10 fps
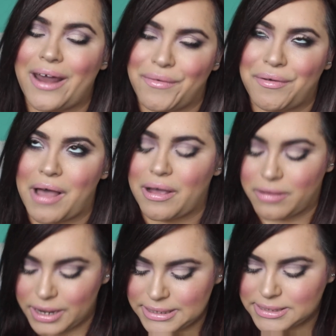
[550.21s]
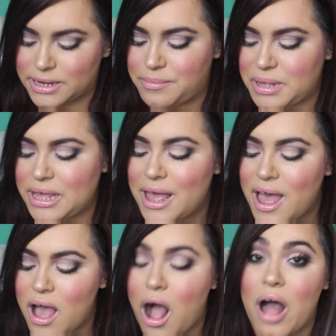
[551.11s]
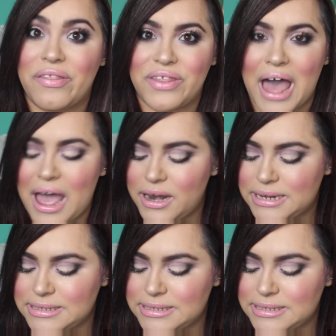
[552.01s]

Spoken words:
I don't know how good it's going to be on that